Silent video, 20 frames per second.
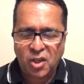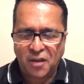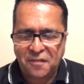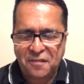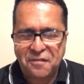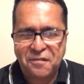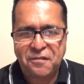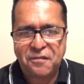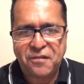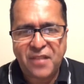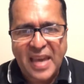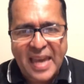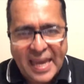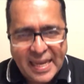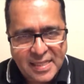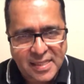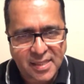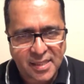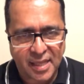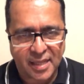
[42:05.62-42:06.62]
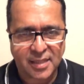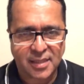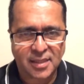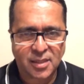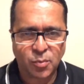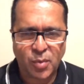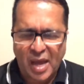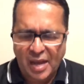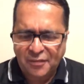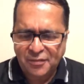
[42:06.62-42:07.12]
to face
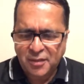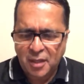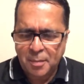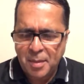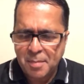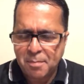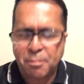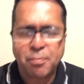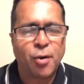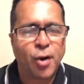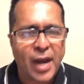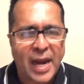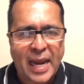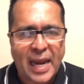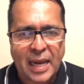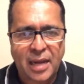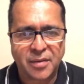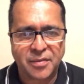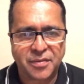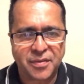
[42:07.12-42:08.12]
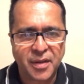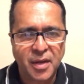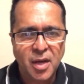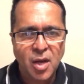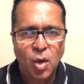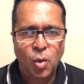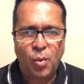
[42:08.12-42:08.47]
it. We have to be brave.